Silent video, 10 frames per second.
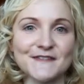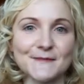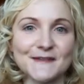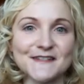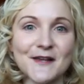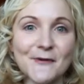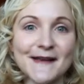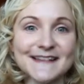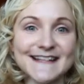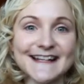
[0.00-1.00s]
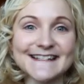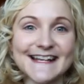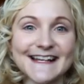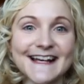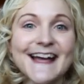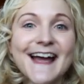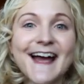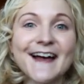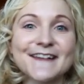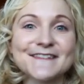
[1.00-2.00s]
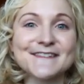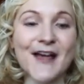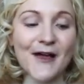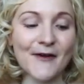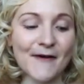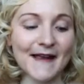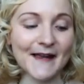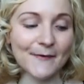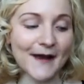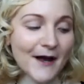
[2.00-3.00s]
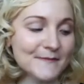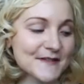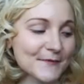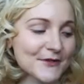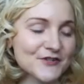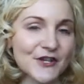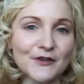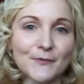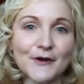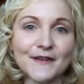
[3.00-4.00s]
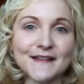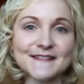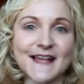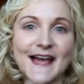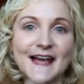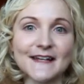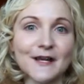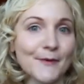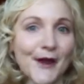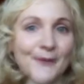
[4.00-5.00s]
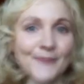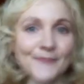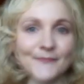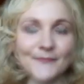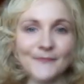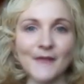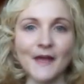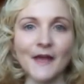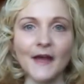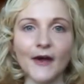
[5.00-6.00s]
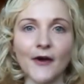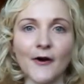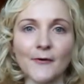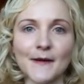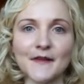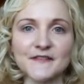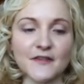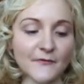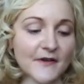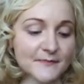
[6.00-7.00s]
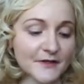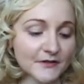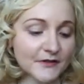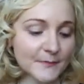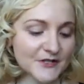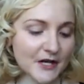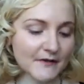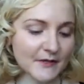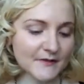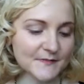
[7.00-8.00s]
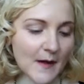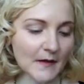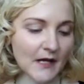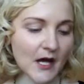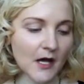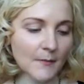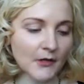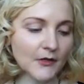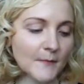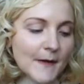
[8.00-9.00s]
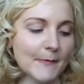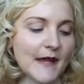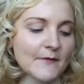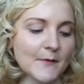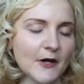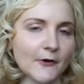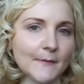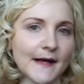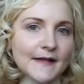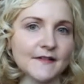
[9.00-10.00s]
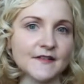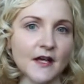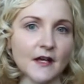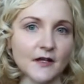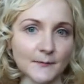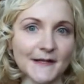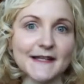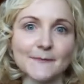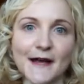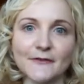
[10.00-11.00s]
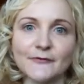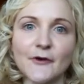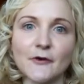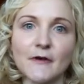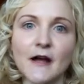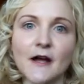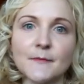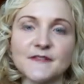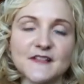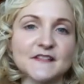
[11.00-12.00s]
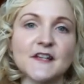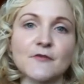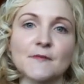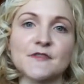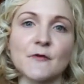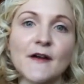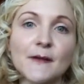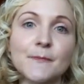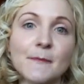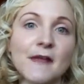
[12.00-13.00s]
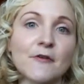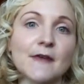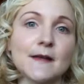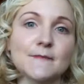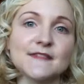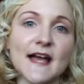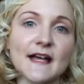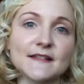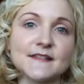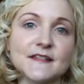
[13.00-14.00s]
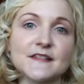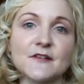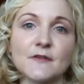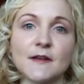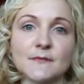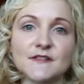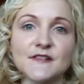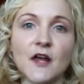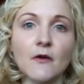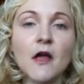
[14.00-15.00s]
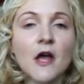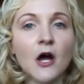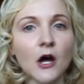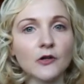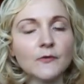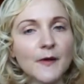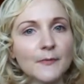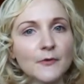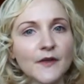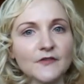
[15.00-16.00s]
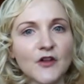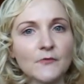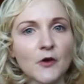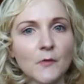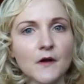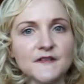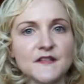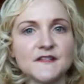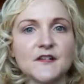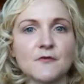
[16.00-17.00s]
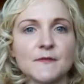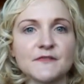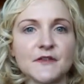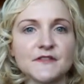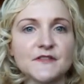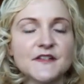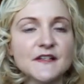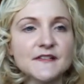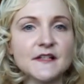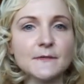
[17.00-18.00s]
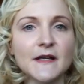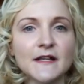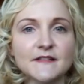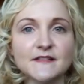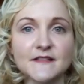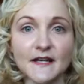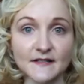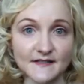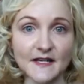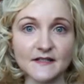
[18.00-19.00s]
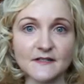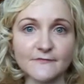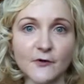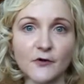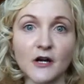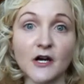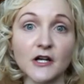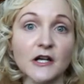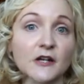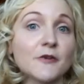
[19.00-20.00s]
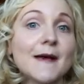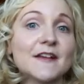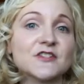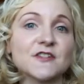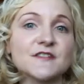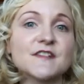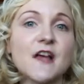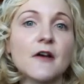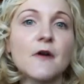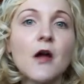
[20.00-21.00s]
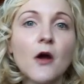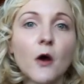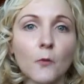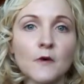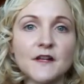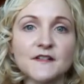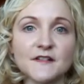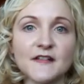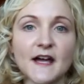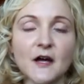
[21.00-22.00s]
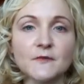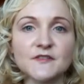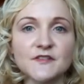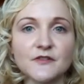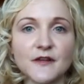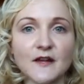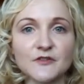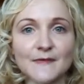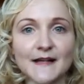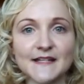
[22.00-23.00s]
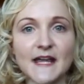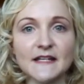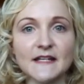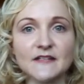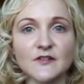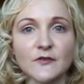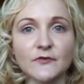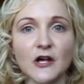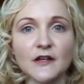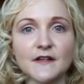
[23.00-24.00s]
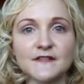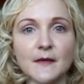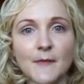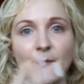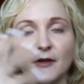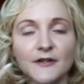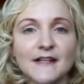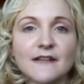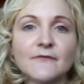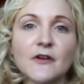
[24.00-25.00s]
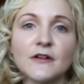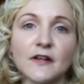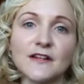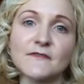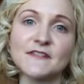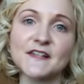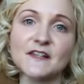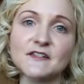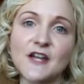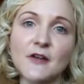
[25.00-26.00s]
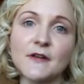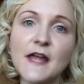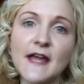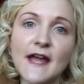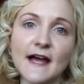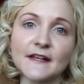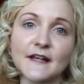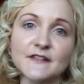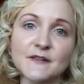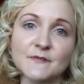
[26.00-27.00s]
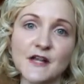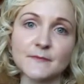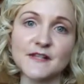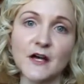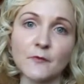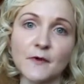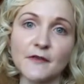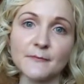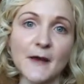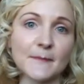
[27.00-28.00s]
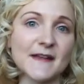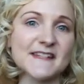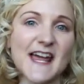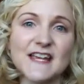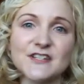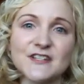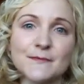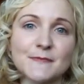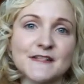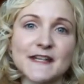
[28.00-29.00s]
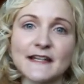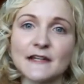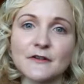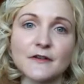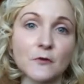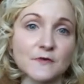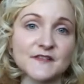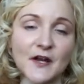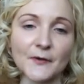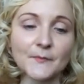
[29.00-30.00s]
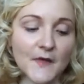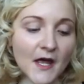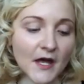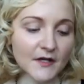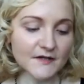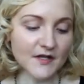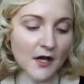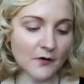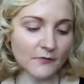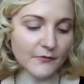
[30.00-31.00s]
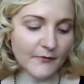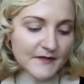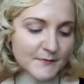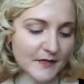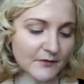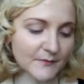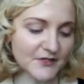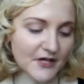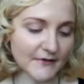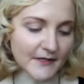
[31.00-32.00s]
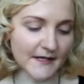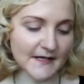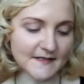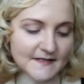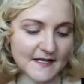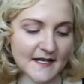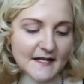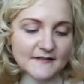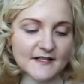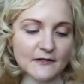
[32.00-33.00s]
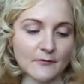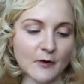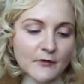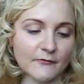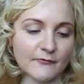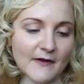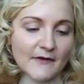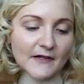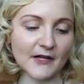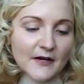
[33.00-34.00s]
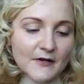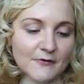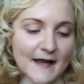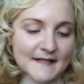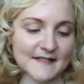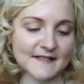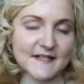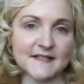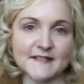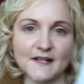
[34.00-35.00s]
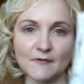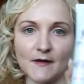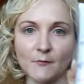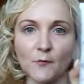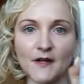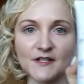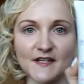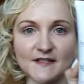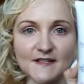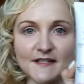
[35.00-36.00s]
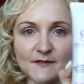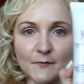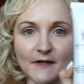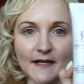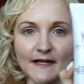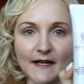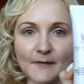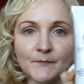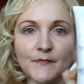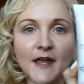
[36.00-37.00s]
It's going to be so exciting. So here we are, so I'm going to show you the products and here we go. Alright then, so the first product I'm going to be showing you as well, a lot of people have been going mad, completely mad for CC creams. So we've had BB creams and CC creams. So a lot of people that don't know what CC creams are, so CC means and stands for colour correction. So what it does, it helps to counteract any sort of colours that may be uneven skin tone, and they can sometimes help with pigmentation in particular also. So the first product I'm going to be showing you is the Yve Saint Laurent Forever Light Creator CC Cream, which is this one here.